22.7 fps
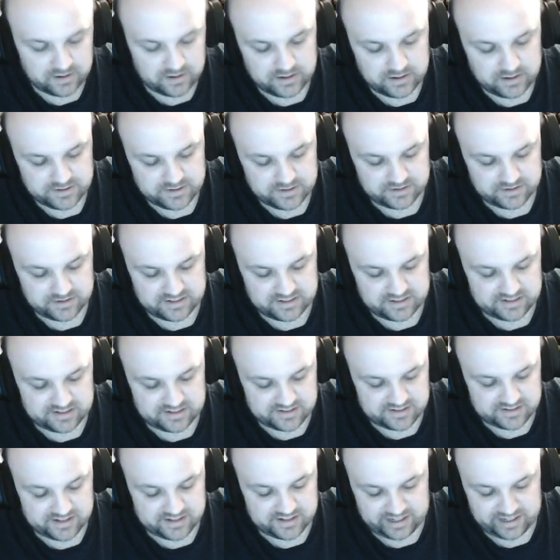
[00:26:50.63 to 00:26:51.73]
So this is
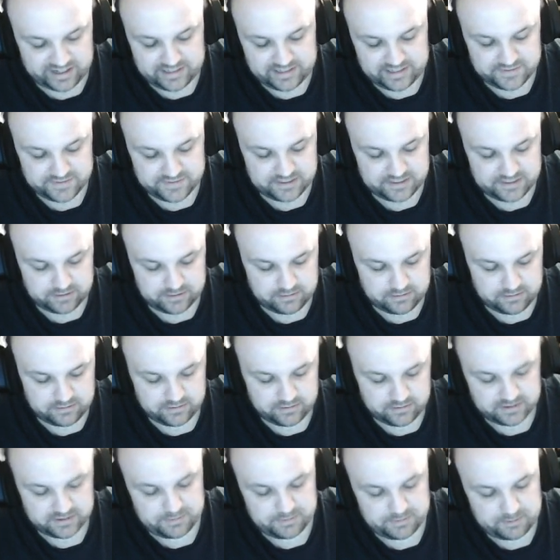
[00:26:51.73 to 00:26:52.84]
sine of 0,
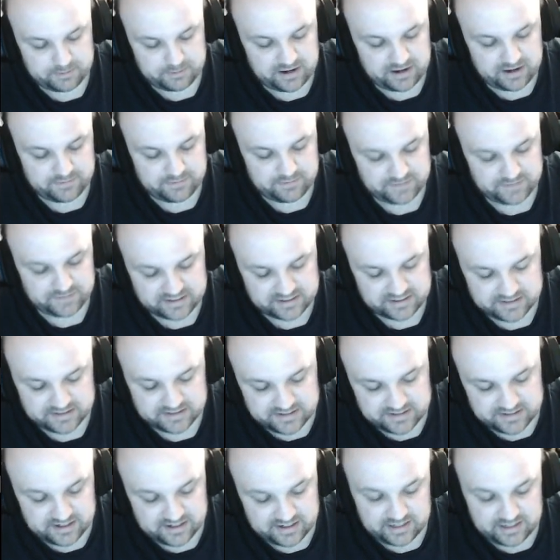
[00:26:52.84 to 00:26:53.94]
because remember, f of x is
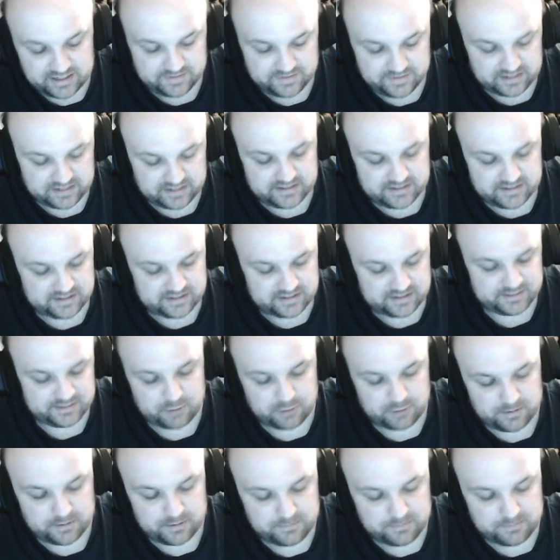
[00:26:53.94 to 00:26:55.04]
sine of x in this
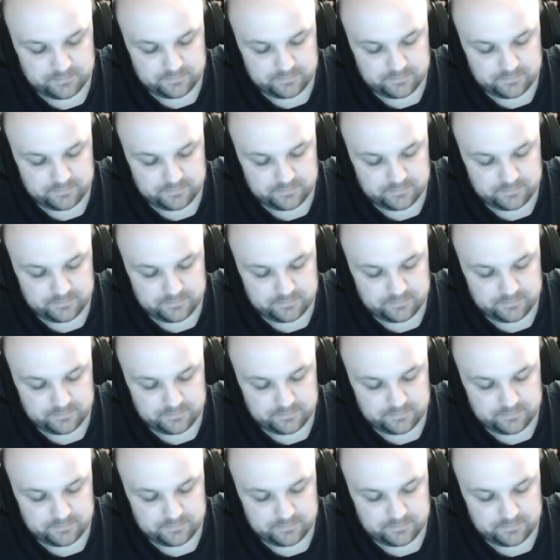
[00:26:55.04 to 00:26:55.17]
problem.